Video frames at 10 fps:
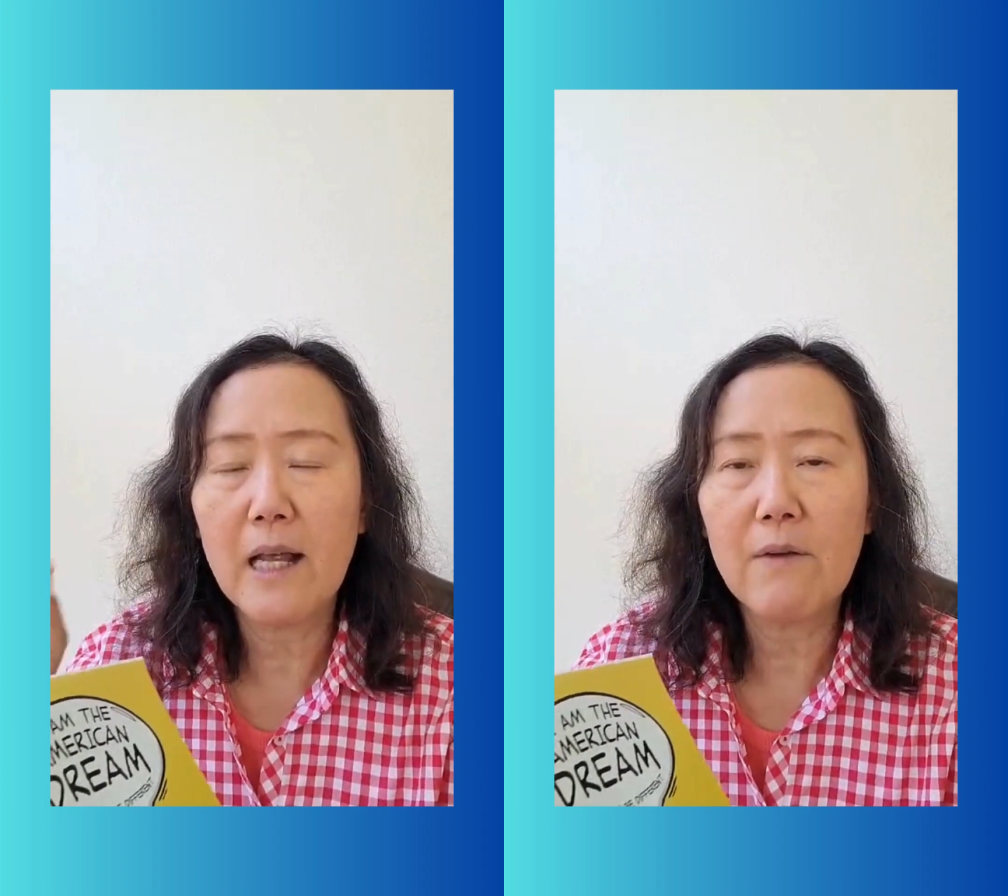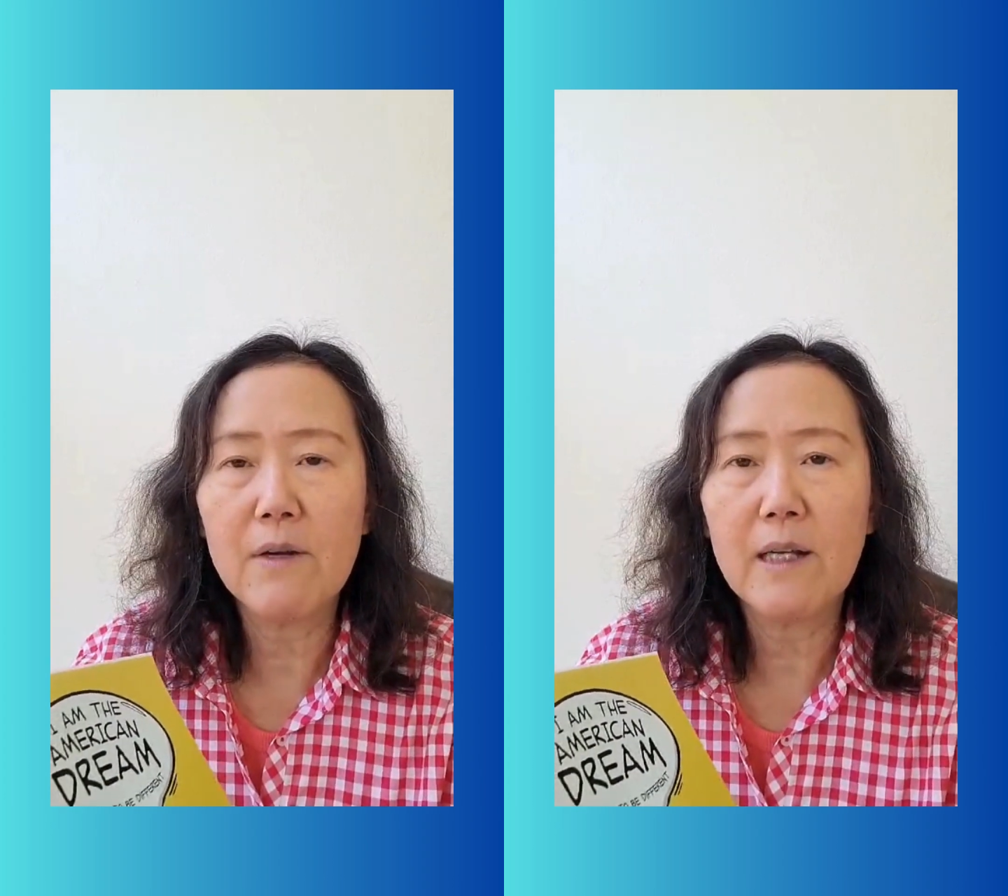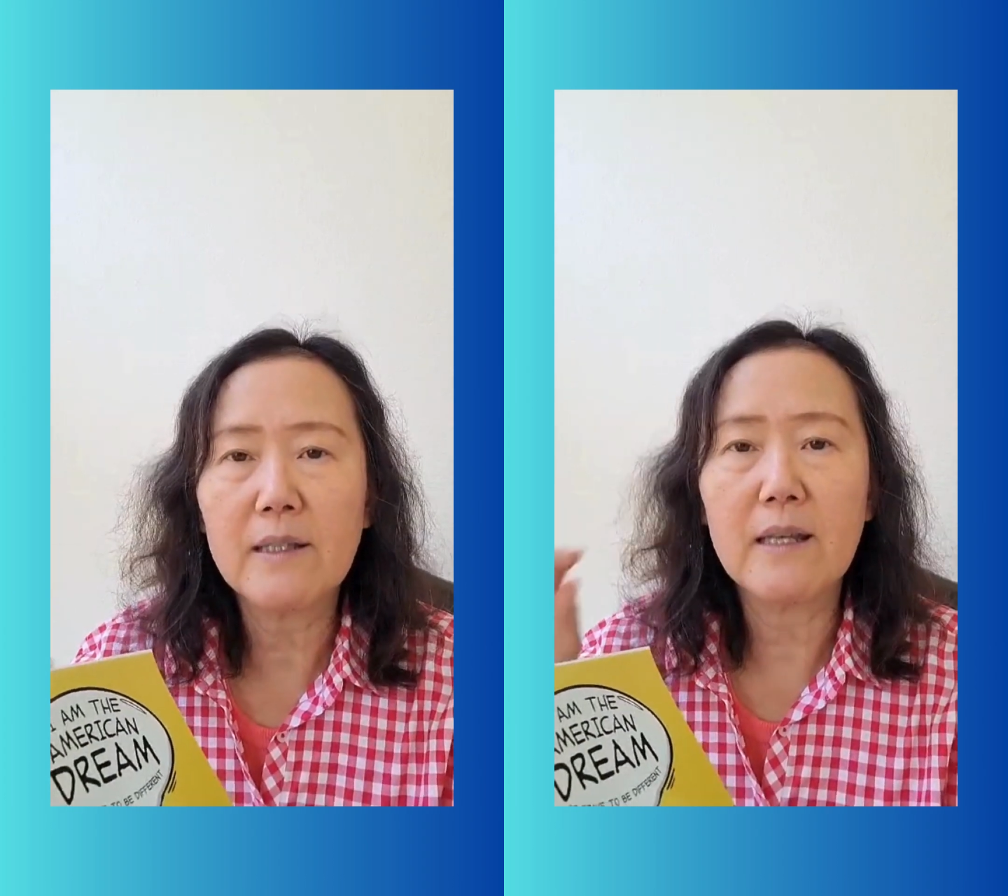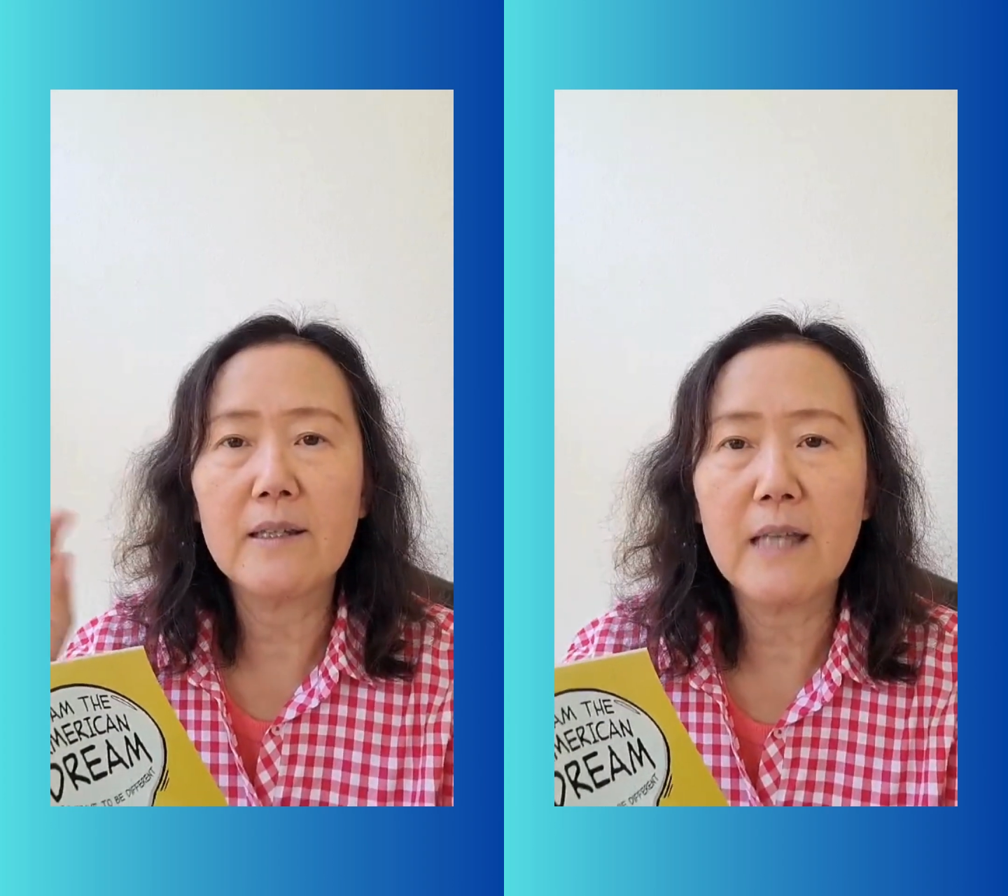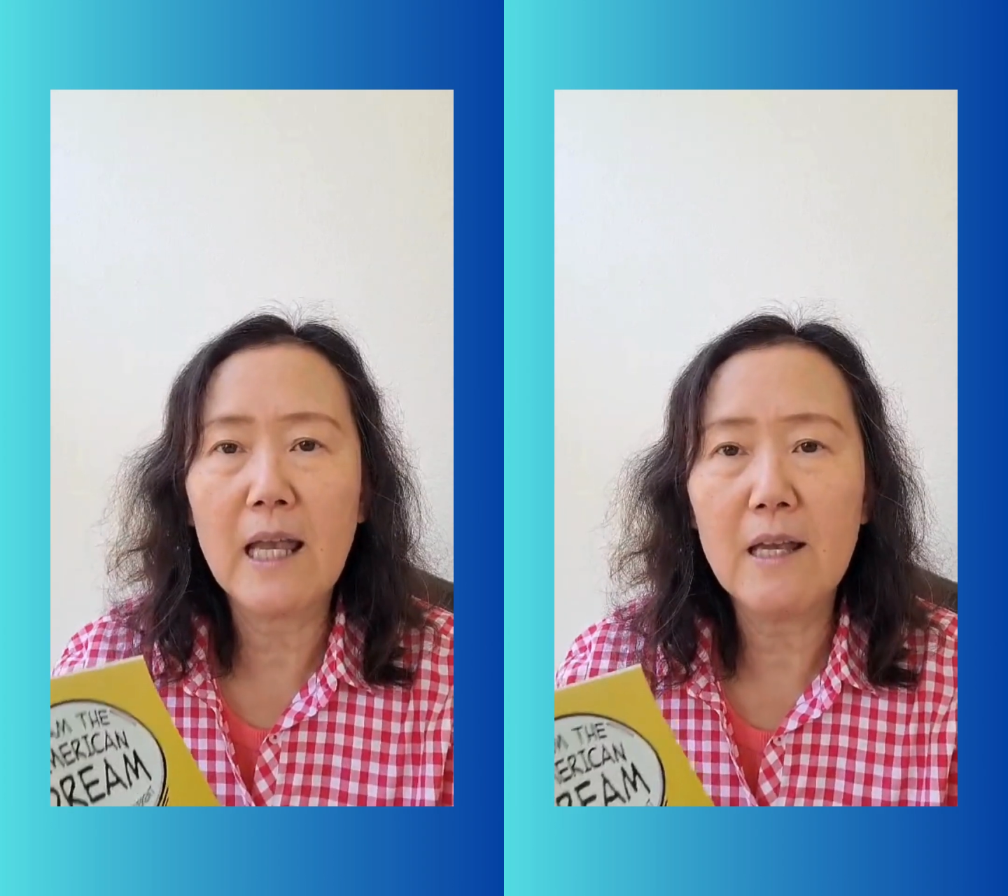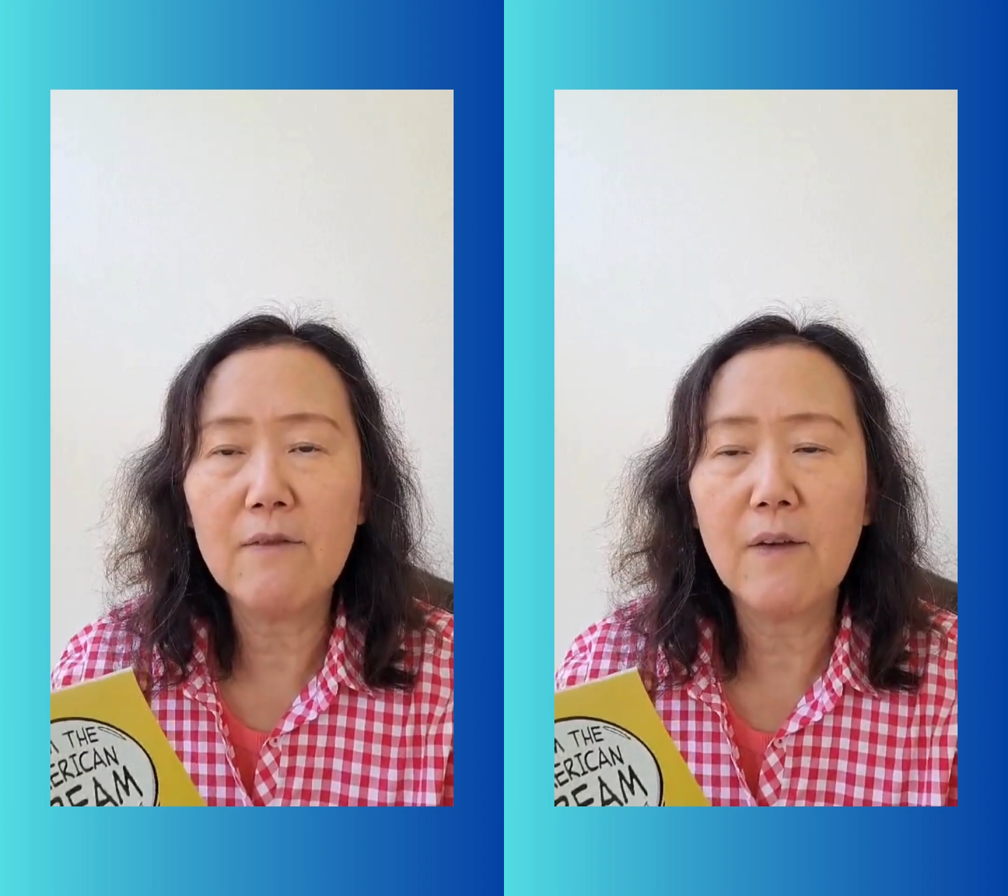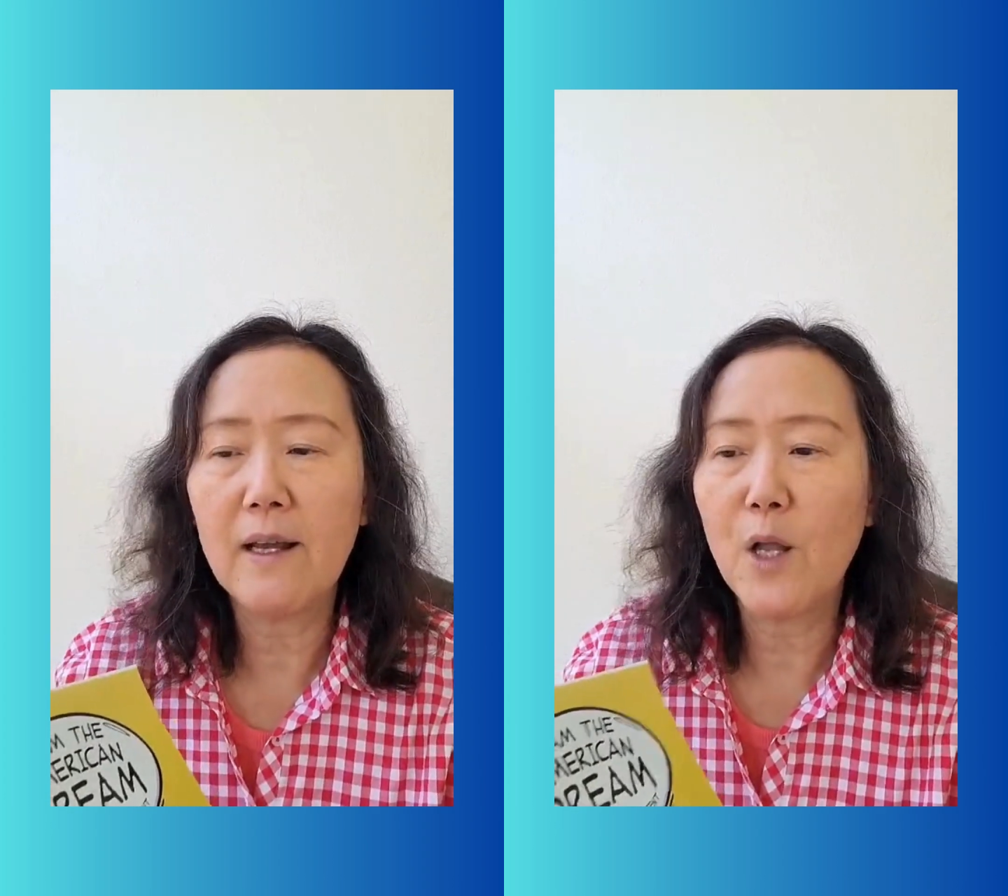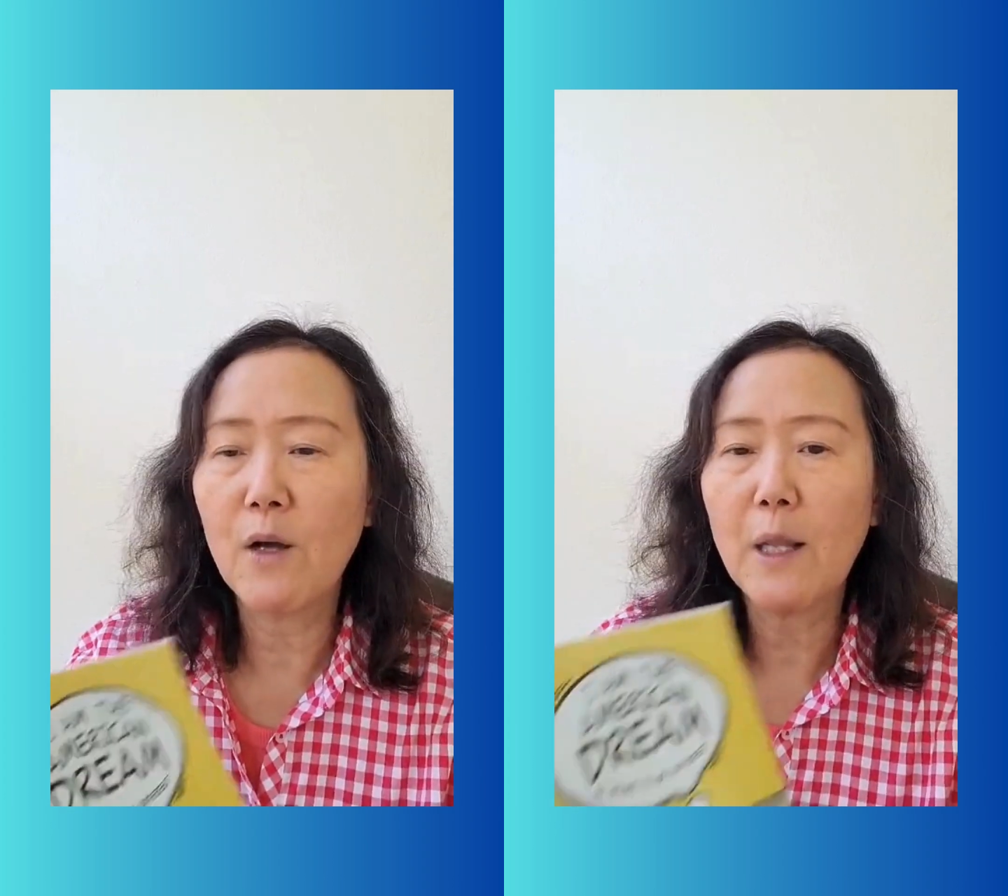area that says save
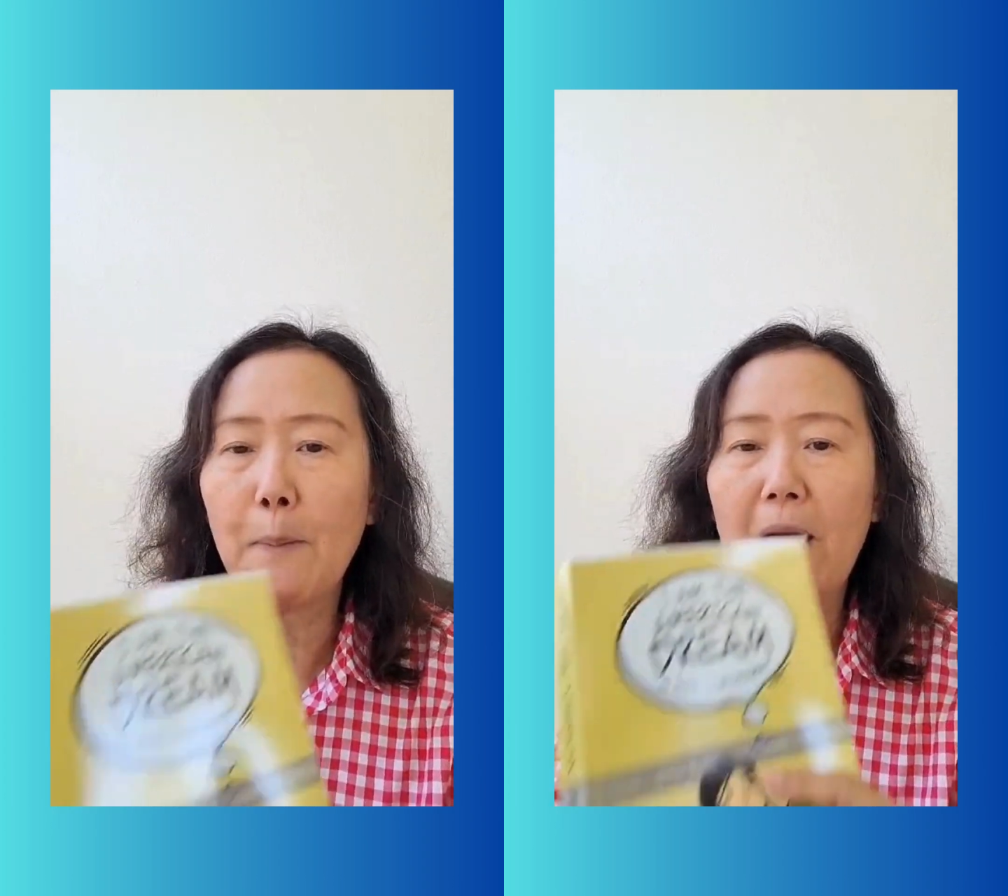and all that,